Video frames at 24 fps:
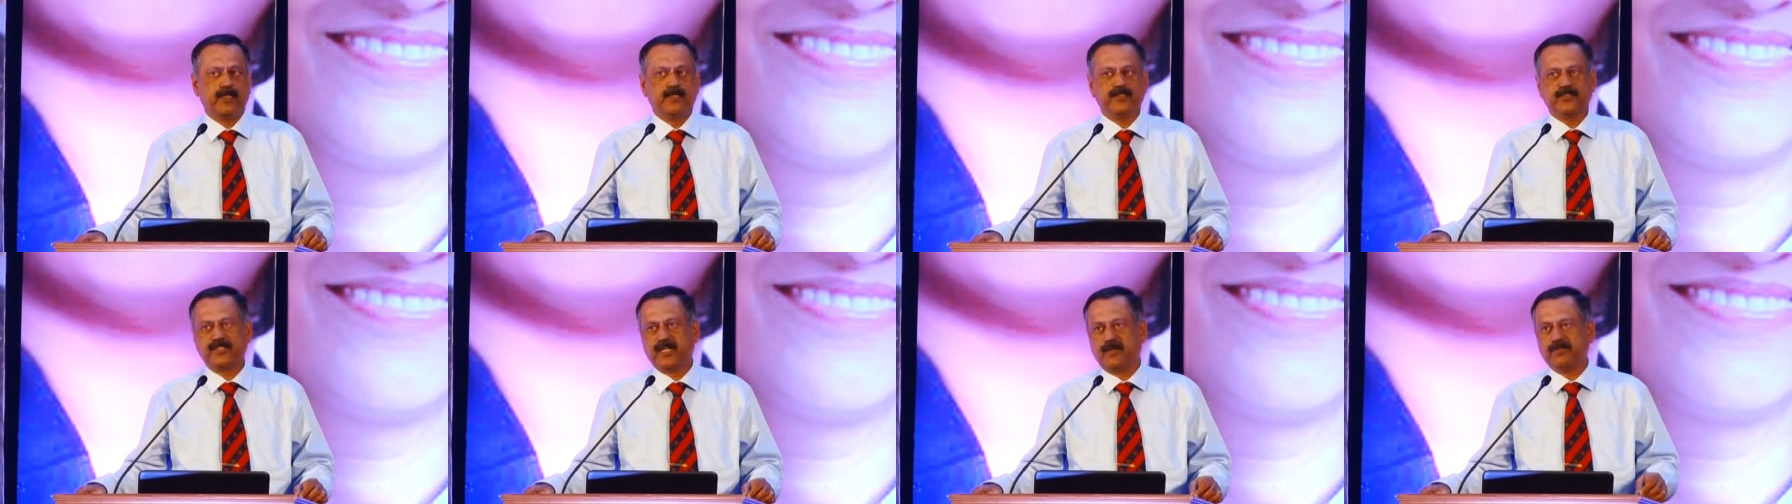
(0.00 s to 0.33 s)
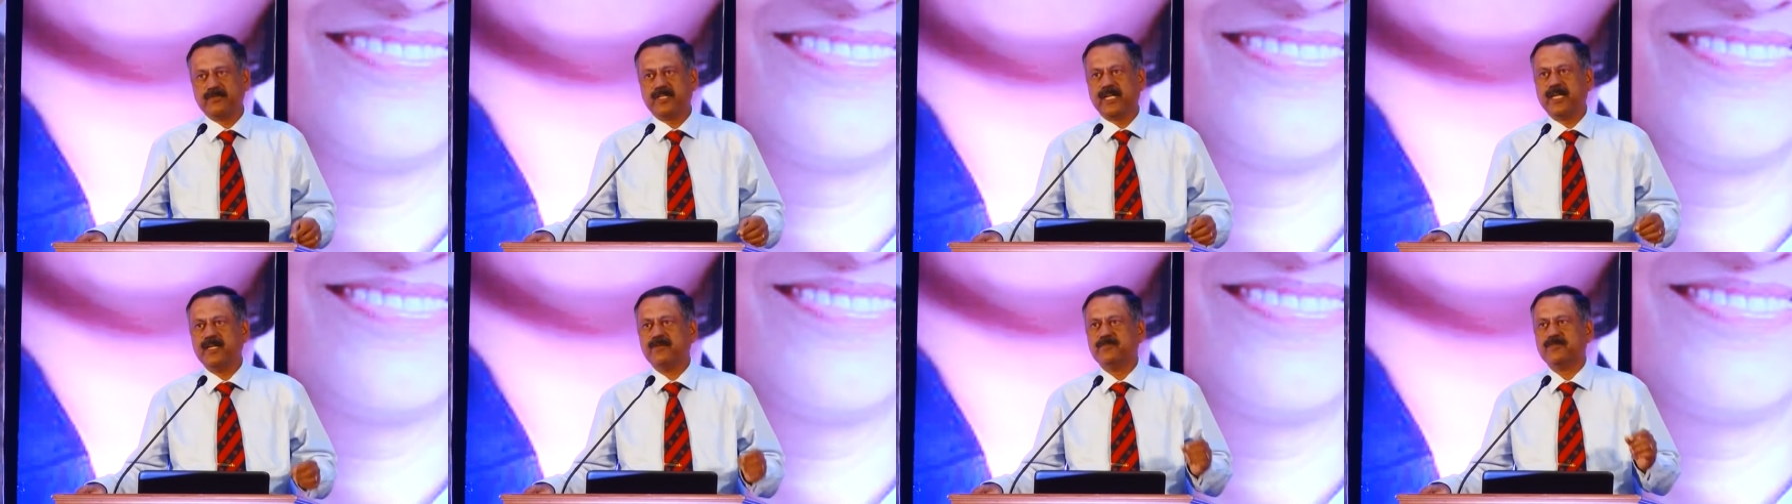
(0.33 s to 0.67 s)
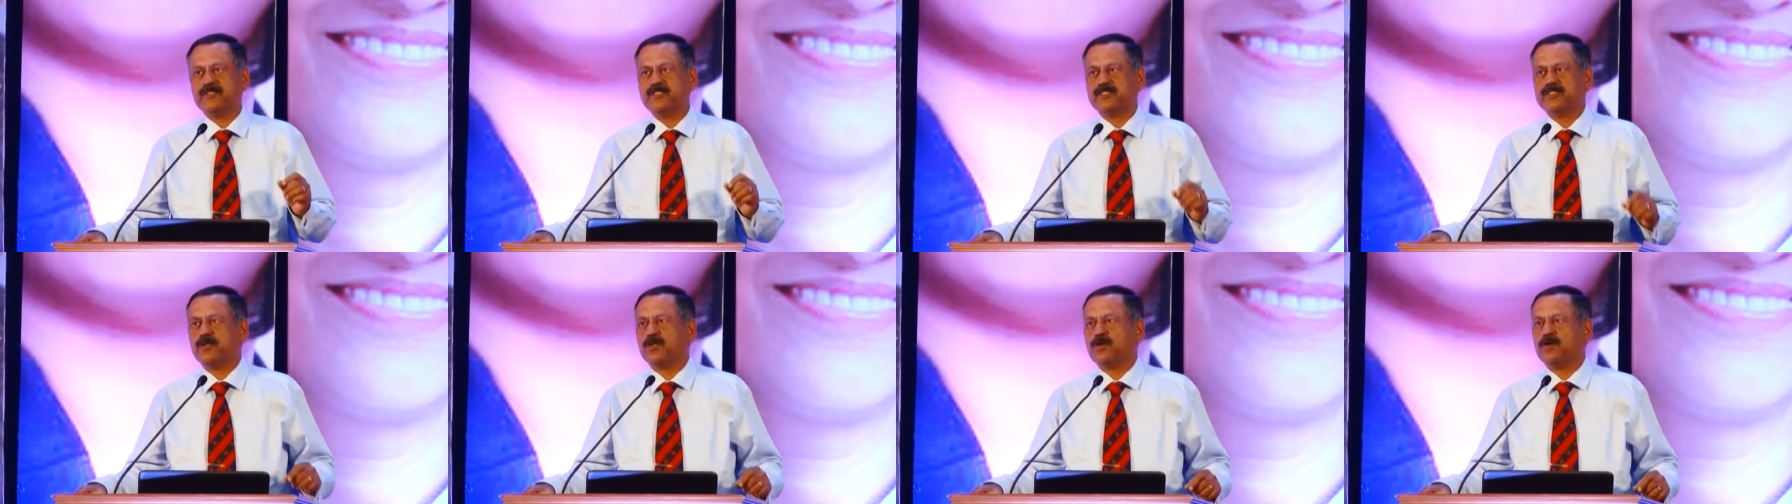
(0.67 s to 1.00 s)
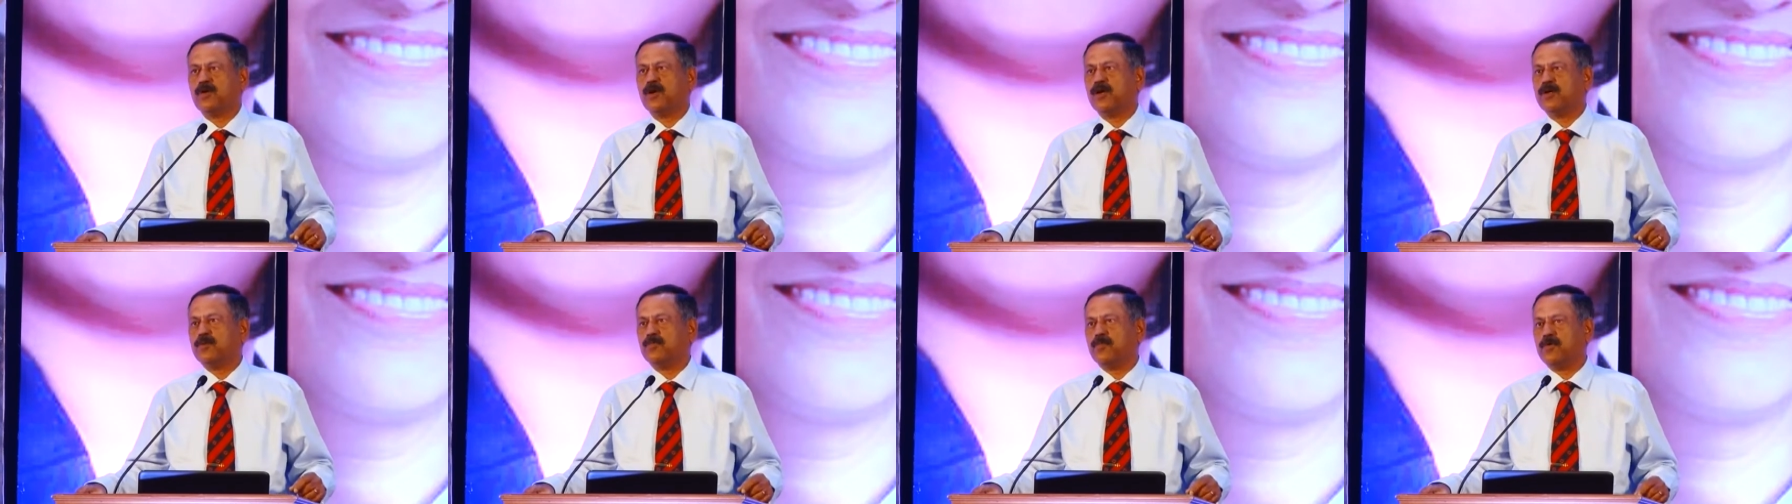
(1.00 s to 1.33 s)
Sometimes you are
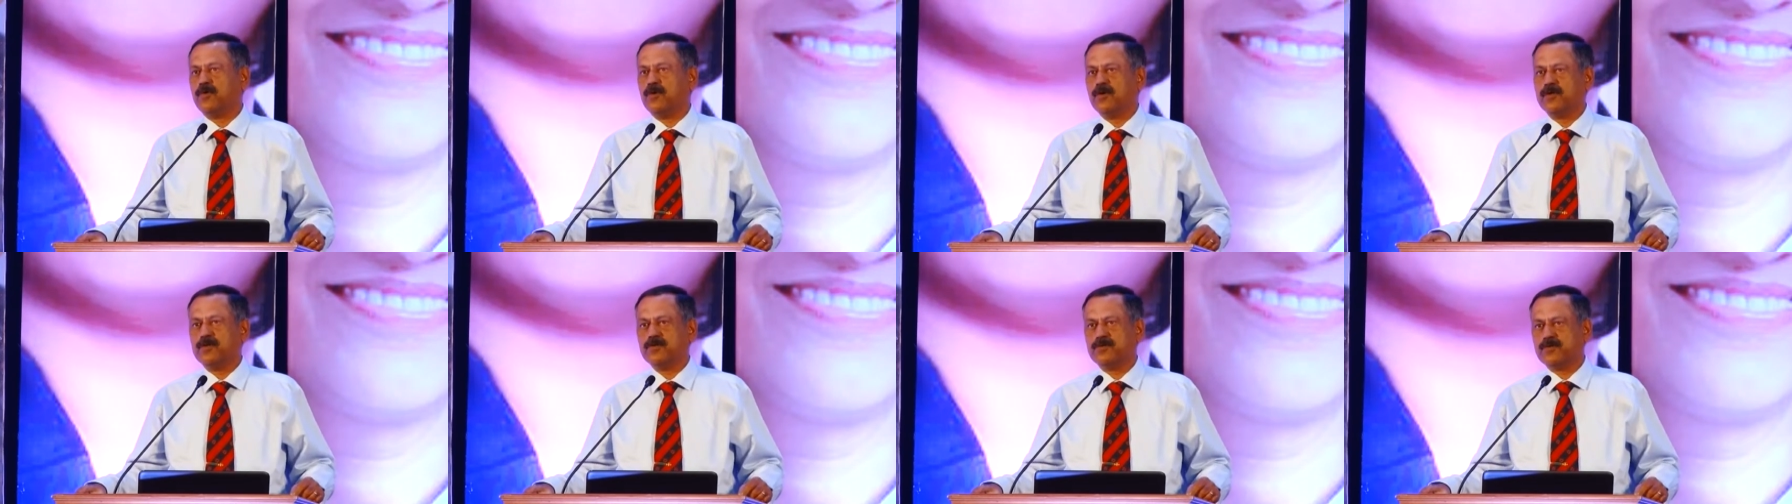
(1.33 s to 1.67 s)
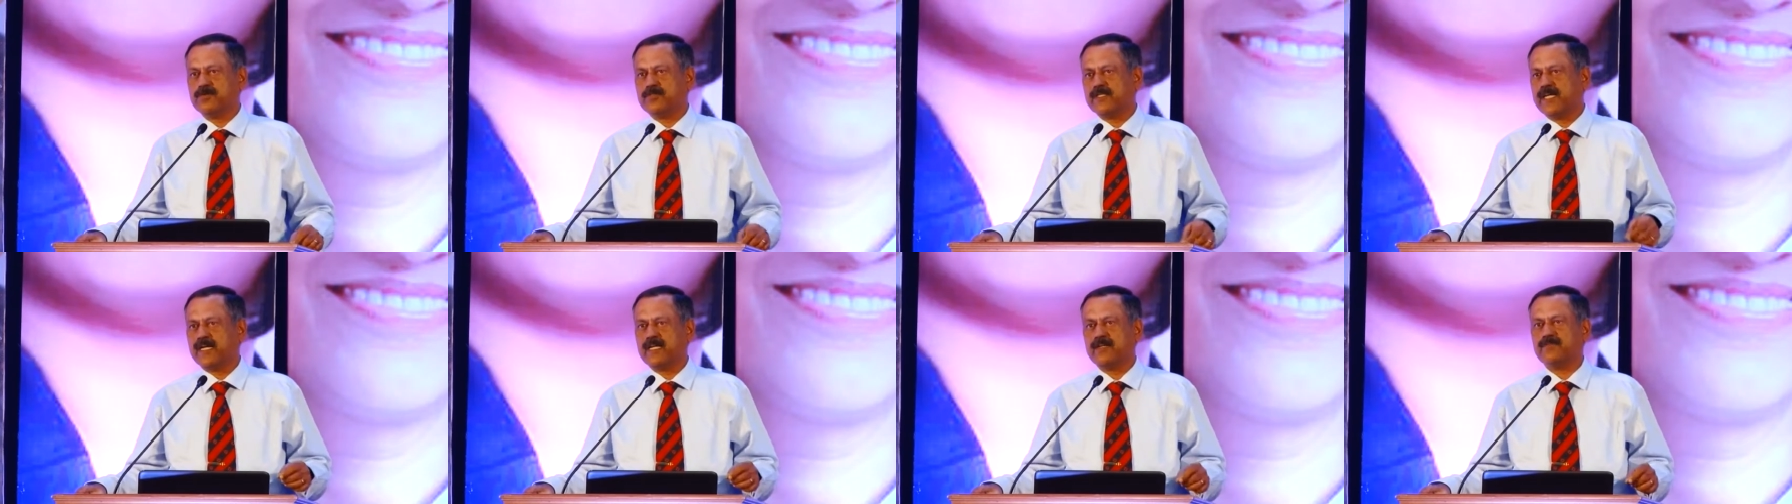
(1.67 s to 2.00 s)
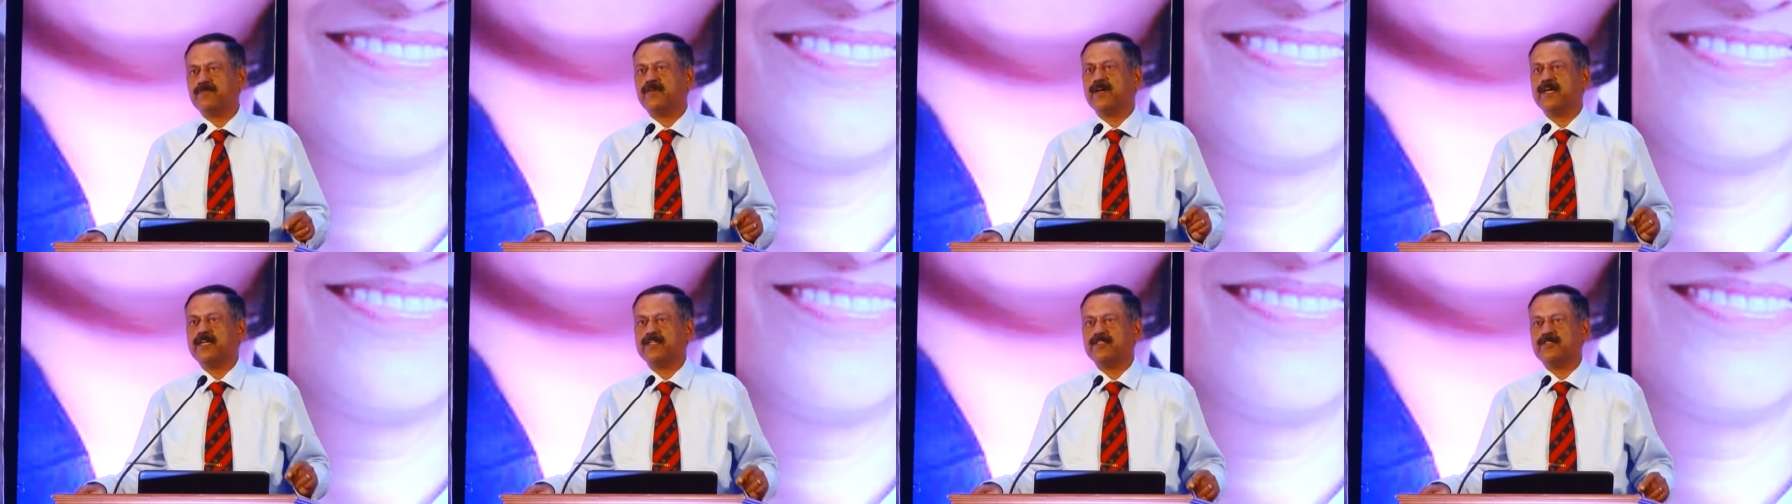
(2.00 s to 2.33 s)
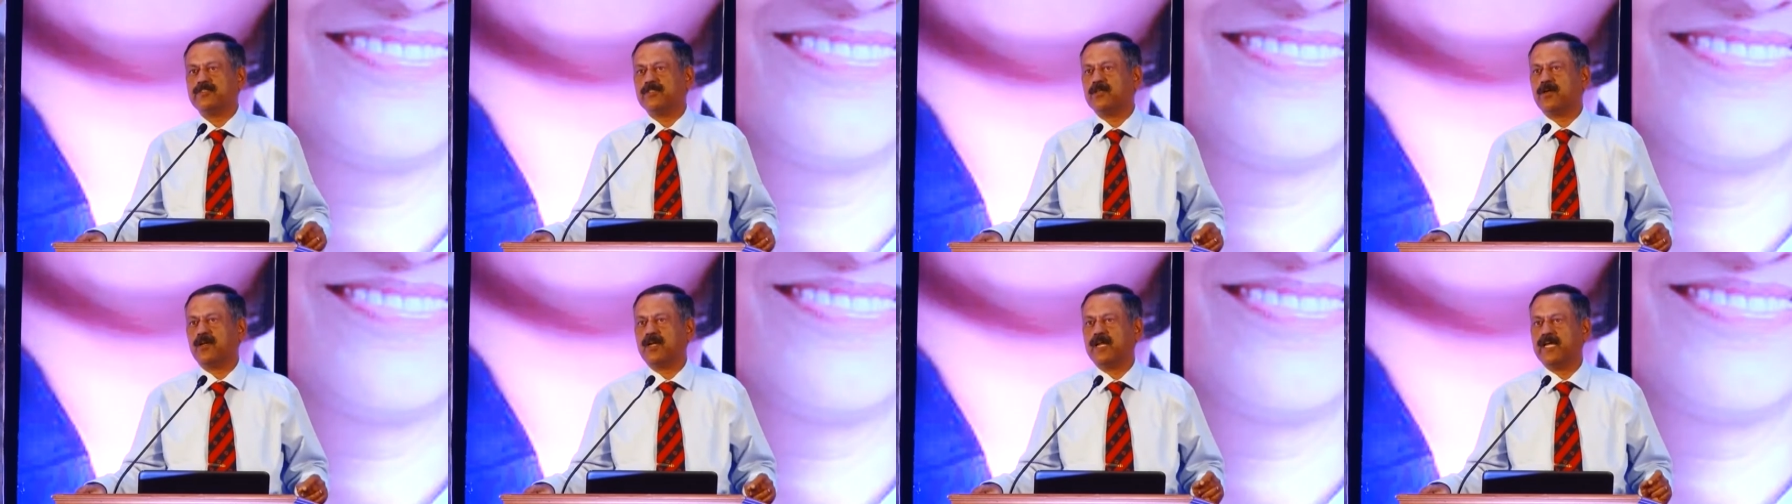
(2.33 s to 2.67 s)
called upon to
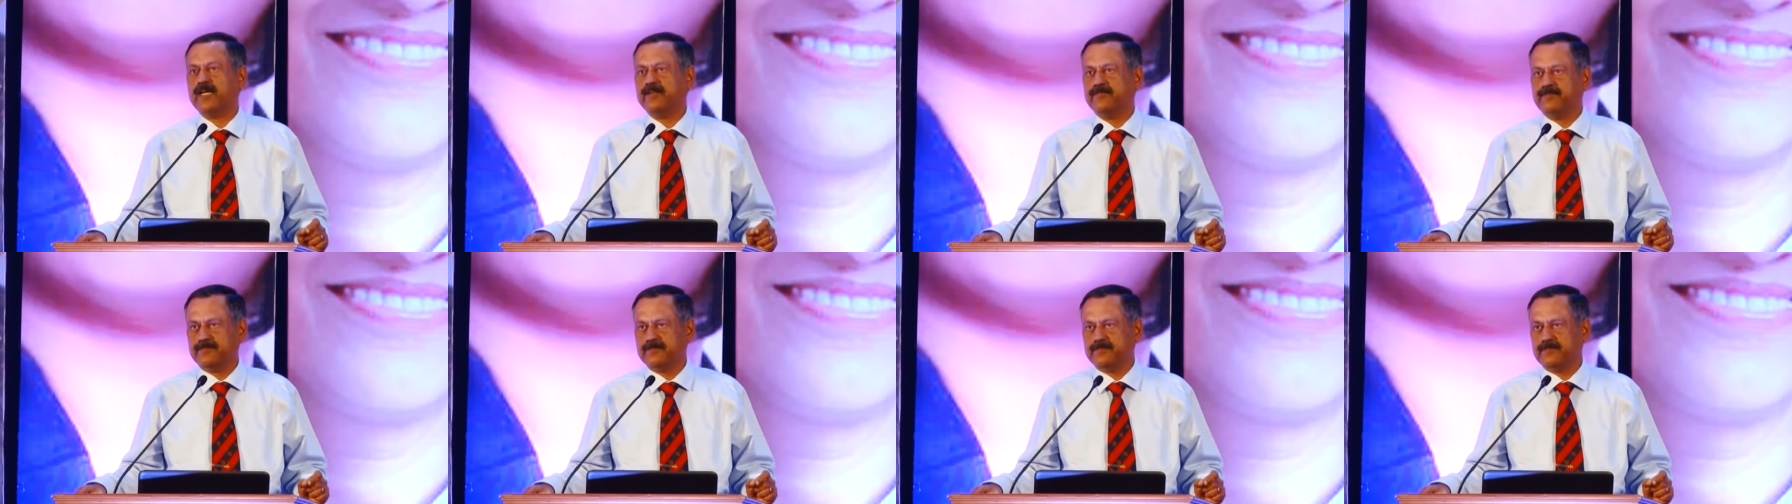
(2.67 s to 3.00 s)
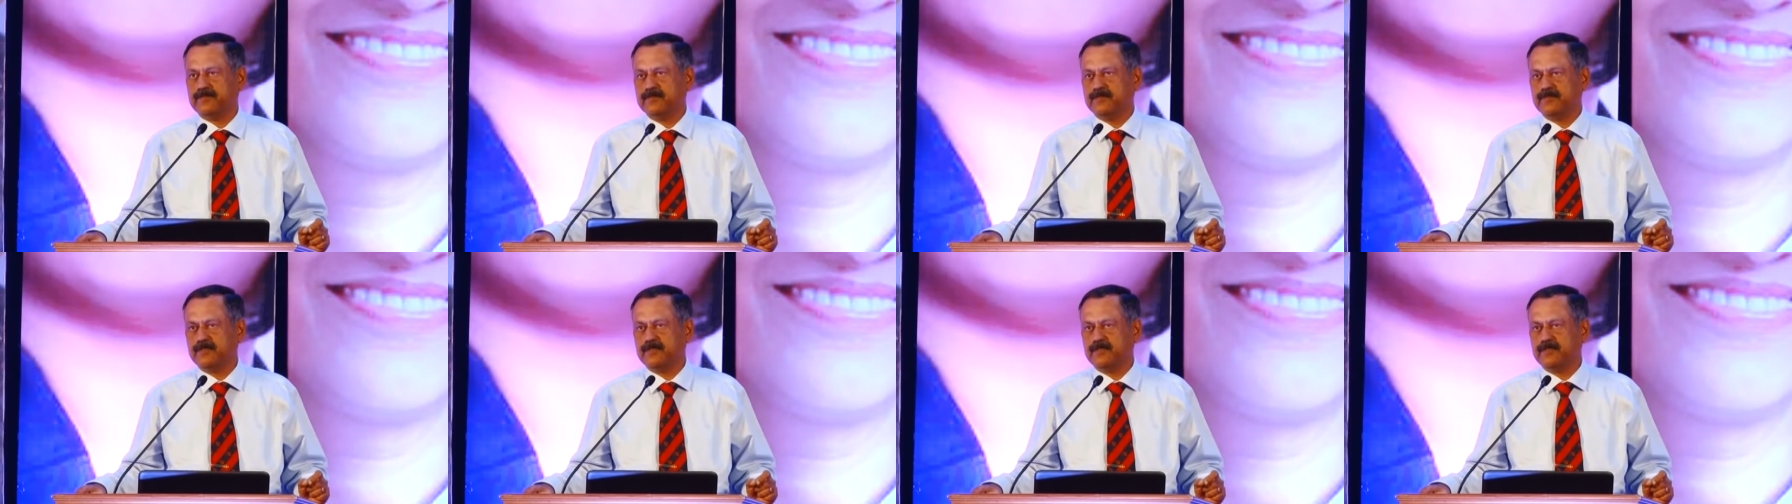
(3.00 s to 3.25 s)
sacrifice your life